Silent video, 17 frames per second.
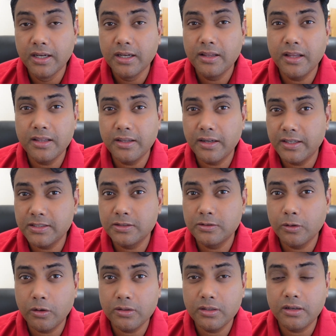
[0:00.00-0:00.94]
then that is
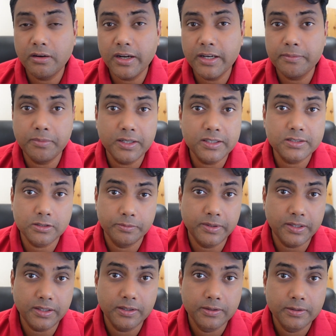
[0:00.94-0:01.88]
not the right place to
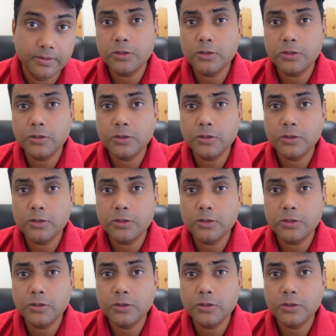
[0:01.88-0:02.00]
be.